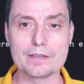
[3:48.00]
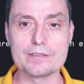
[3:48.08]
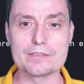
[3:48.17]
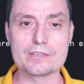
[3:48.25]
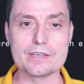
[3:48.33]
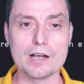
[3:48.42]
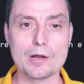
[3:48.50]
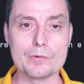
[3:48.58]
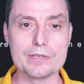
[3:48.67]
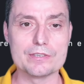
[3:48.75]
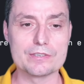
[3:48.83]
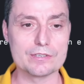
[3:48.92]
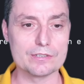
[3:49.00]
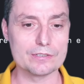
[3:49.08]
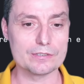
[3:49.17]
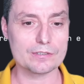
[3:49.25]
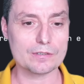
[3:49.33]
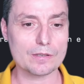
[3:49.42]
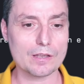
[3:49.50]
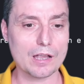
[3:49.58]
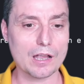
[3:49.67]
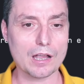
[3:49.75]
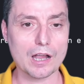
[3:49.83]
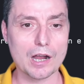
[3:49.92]
and see how it's
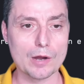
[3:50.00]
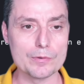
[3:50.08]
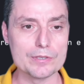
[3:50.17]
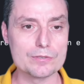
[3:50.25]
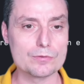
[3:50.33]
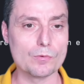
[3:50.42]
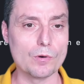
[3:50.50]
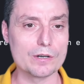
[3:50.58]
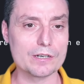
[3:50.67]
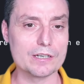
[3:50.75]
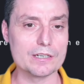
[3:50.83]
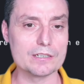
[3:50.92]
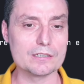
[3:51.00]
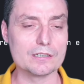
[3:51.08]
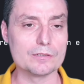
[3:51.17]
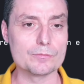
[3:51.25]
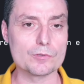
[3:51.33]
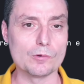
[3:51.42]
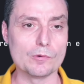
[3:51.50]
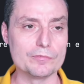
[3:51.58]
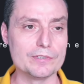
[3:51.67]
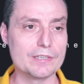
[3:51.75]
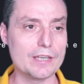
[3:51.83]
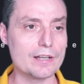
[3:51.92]
working on some of
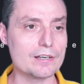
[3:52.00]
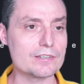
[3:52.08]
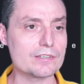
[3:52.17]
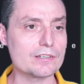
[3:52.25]
details.